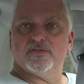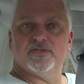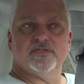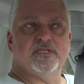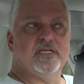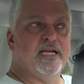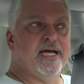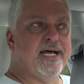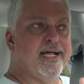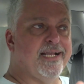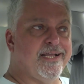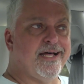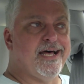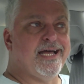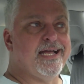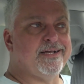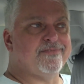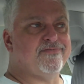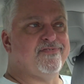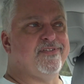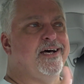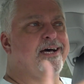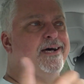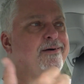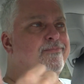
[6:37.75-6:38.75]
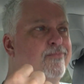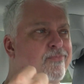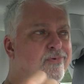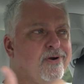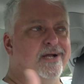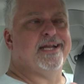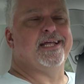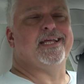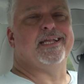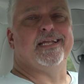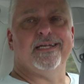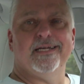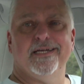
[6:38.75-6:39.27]
and I'm
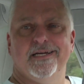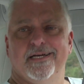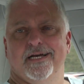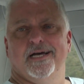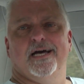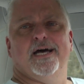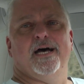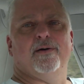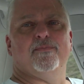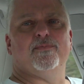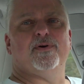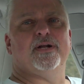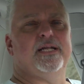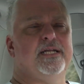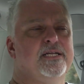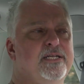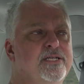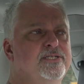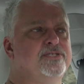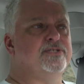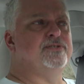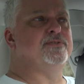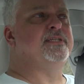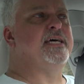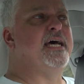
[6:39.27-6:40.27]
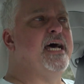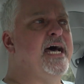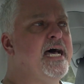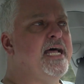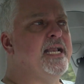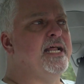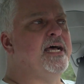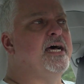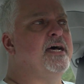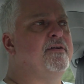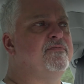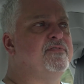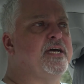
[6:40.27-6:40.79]
ready to do that,
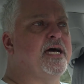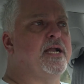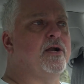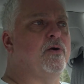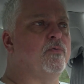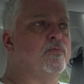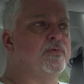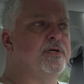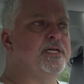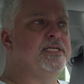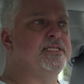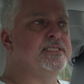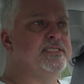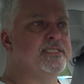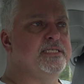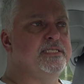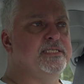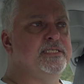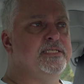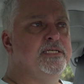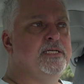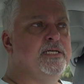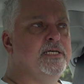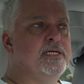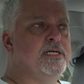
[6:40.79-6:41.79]
I've got a reason